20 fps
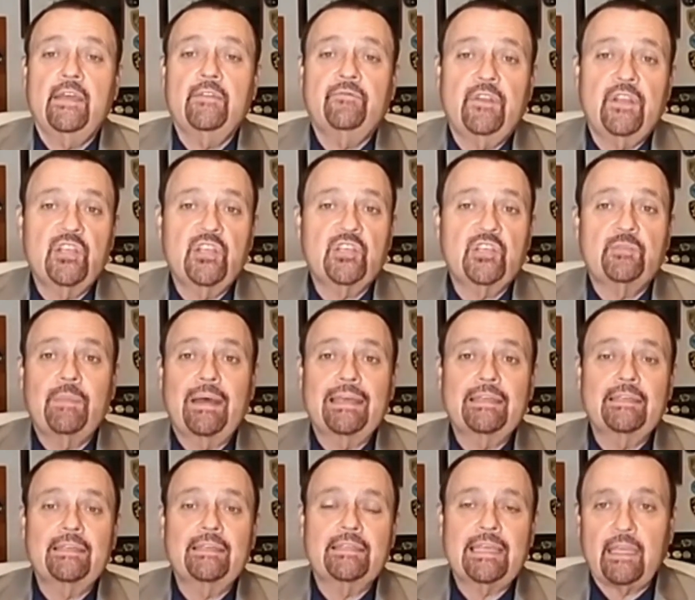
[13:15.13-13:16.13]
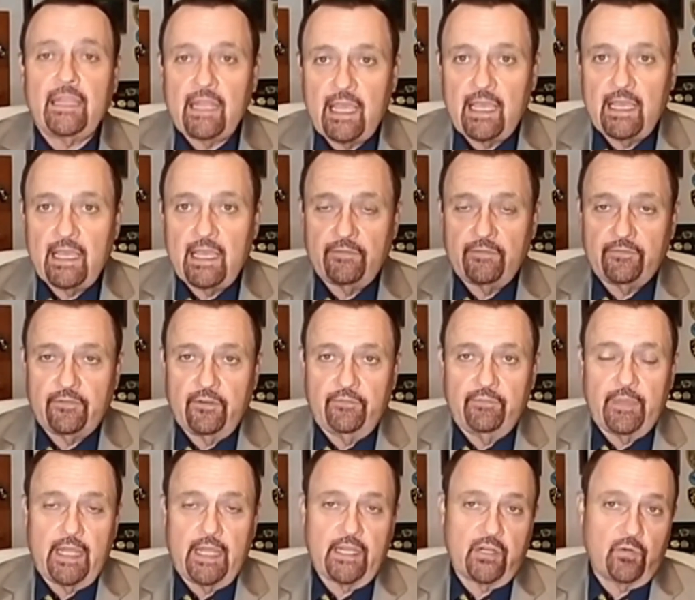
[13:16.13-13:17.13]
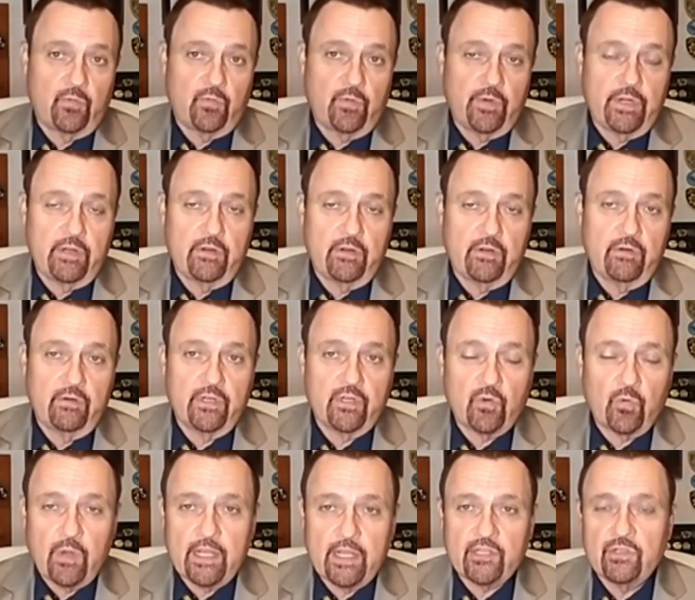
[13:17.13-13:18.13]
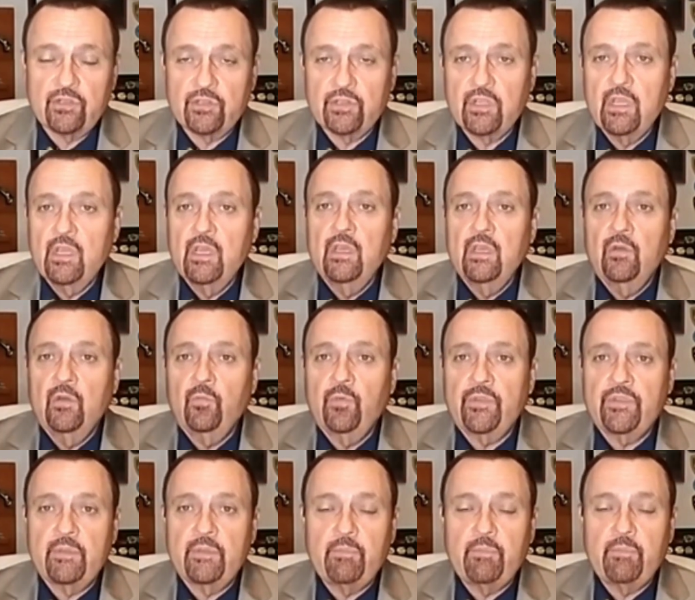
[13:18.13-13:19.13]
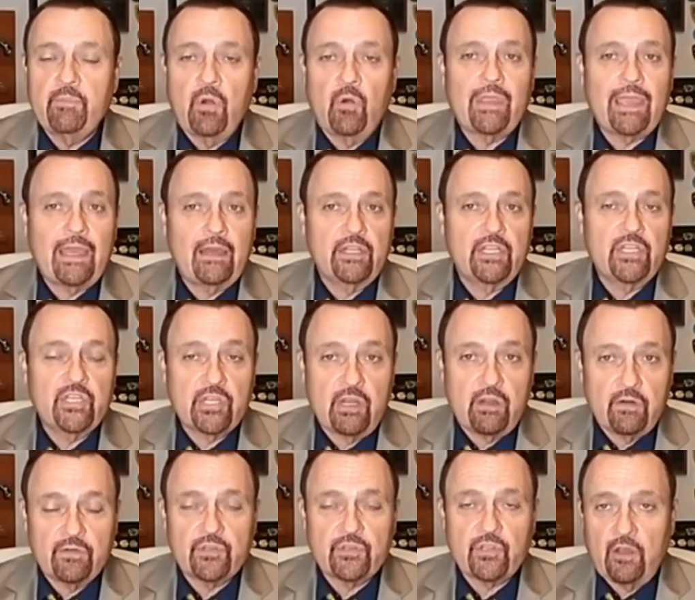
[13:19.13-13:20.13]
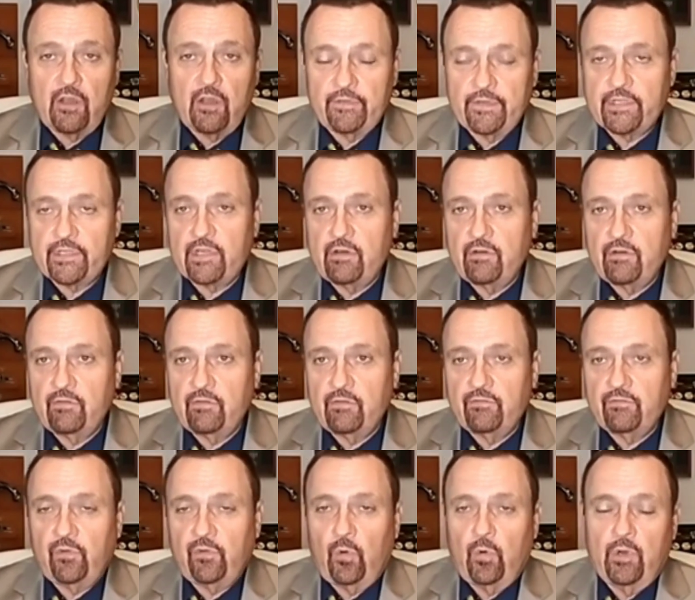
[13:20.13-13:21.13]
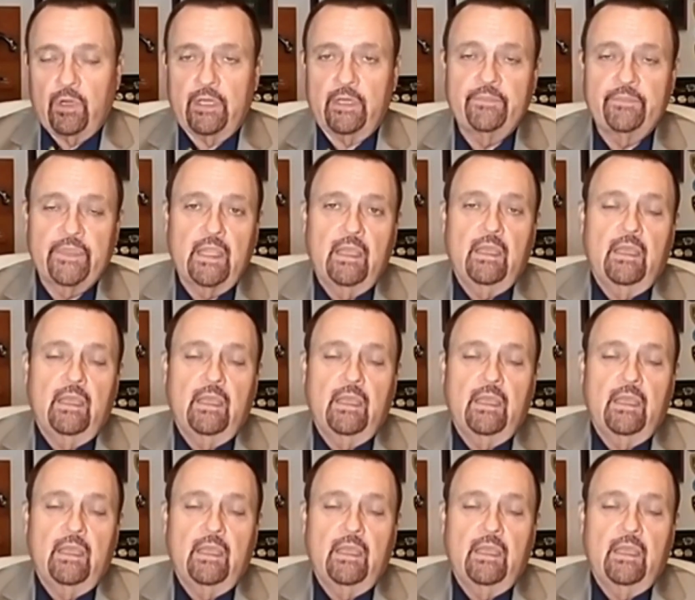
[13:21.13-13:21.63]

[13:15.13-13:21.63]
and finished my second half of my career in corrections with the Polk County Sheriff's Office here in Florida.